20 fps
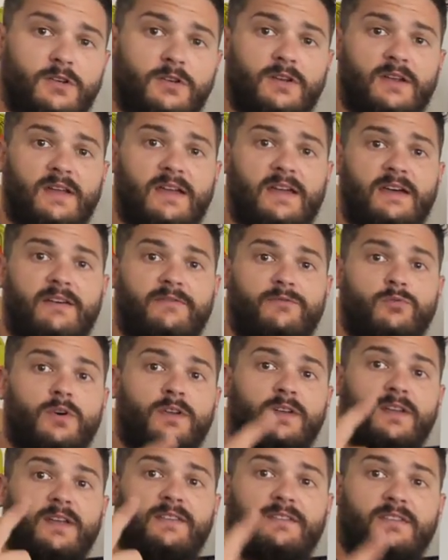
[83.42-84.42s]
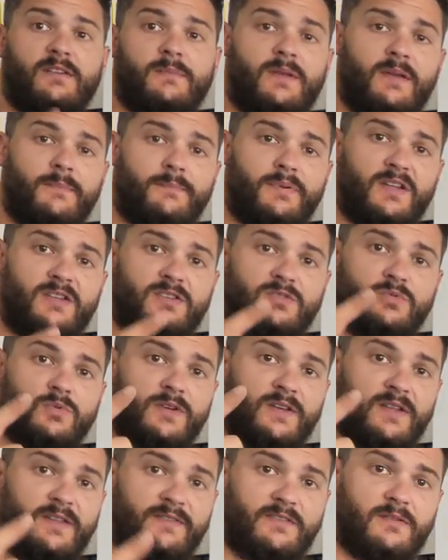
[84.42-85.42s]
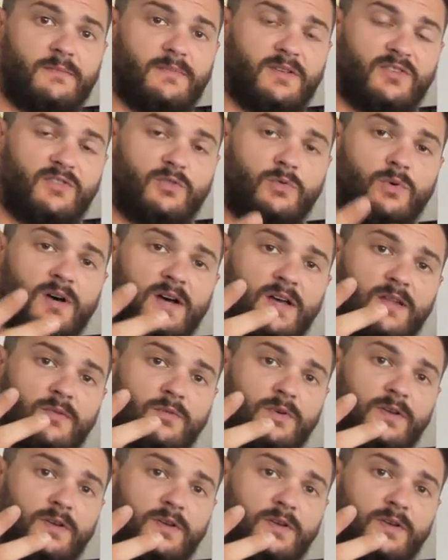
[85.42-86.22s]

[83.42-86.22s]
you're gonna have one day is gonna be a bench, one day is gonna be a squat,